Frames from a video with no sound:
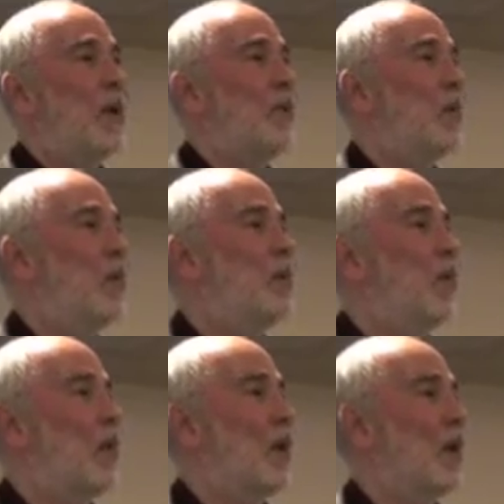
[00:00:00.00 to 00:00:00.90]
people put
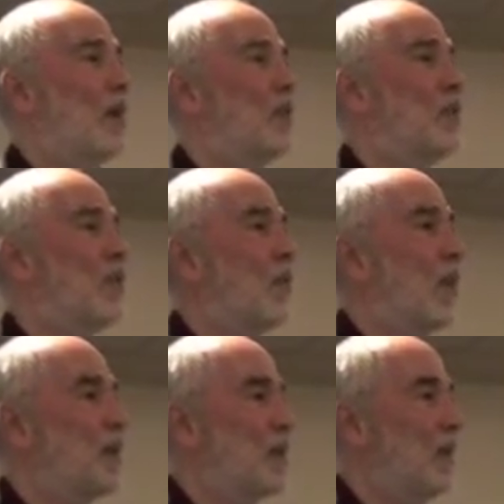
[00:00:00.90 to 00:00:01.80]
more
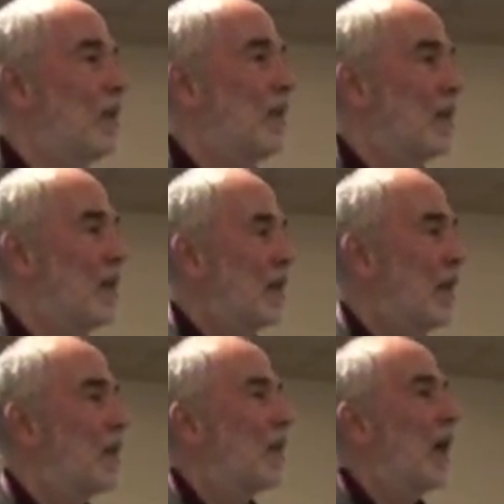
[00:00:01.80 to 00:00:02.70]
consideration
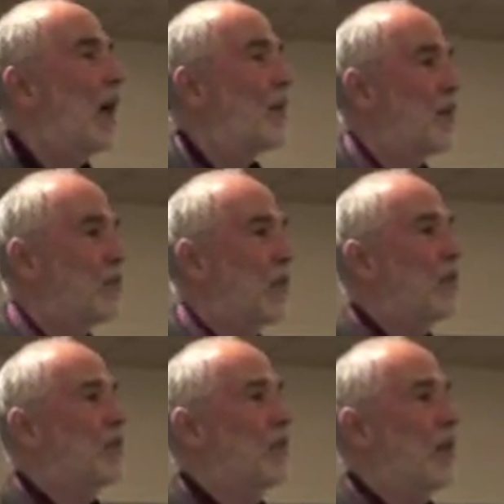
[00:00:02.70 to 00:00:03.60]
into how they
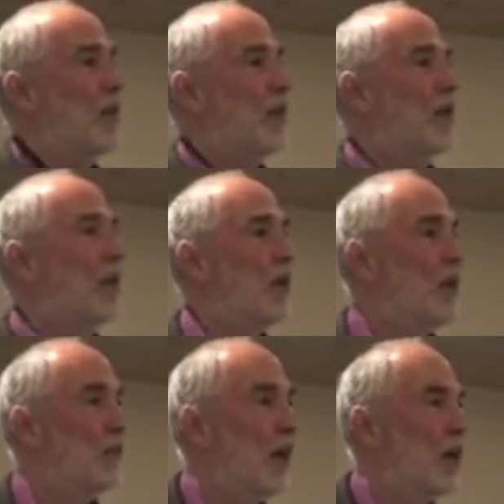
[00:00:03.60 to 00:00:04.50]
approach the media, they might
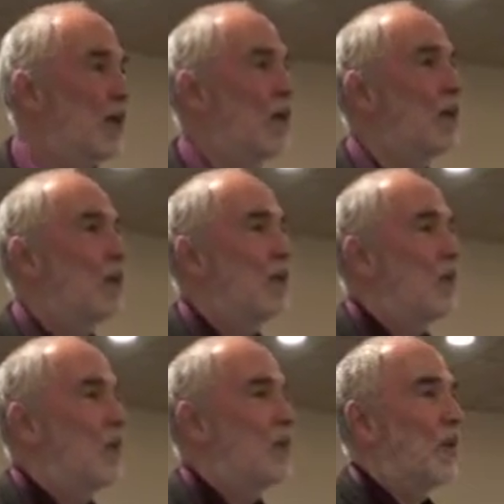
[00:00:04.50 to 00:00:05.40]
get better
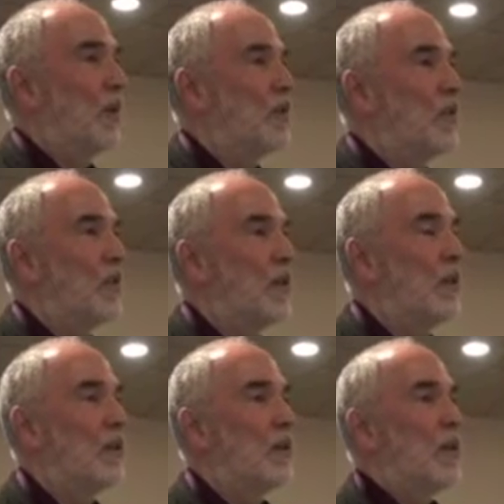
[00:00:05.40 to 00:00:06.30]
results.
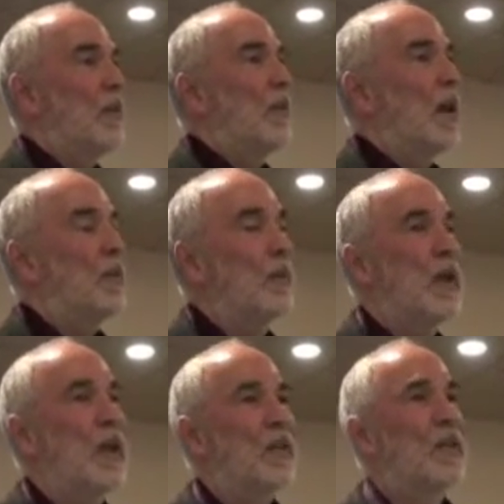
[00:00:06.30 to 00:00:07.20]
And the
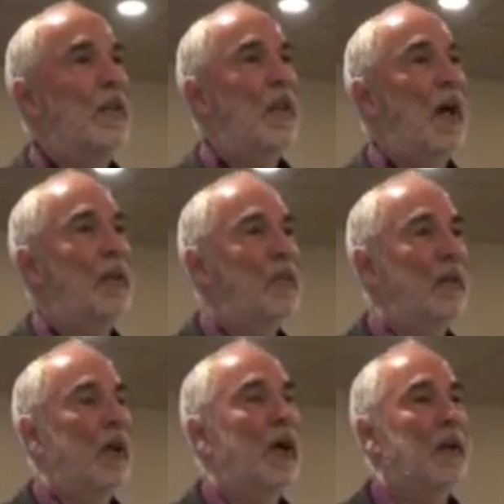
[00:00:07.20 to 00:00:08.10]
media still has a
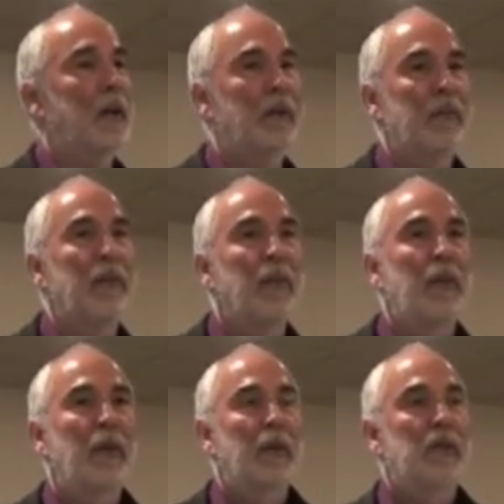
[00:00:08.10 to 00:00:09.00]
lot of
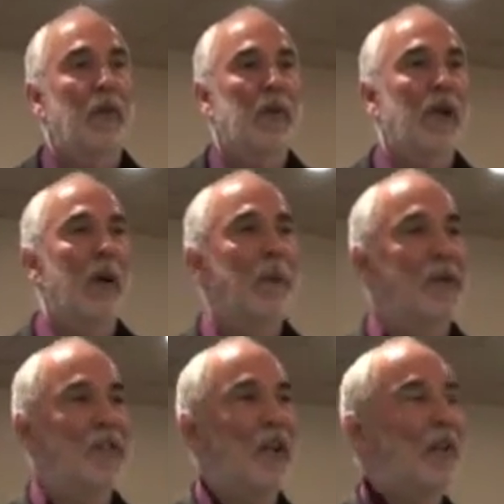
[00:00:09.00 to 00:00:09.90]

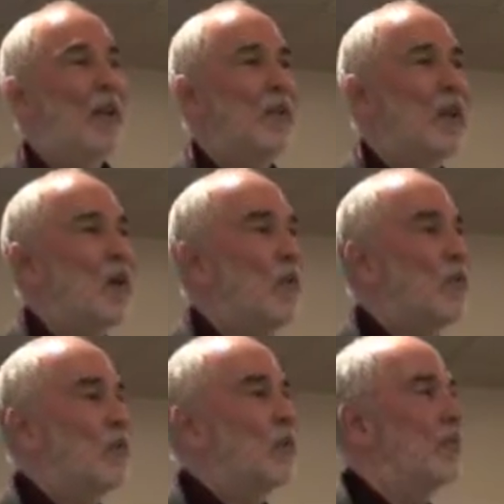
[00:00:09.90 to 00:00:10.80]
shortcomings. And I thought I would go
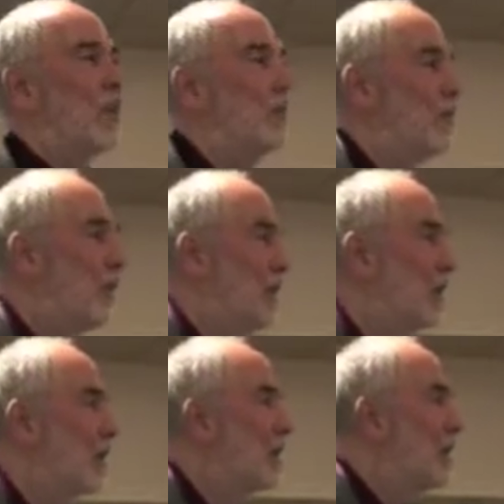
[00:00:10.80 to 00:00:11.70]
through some of the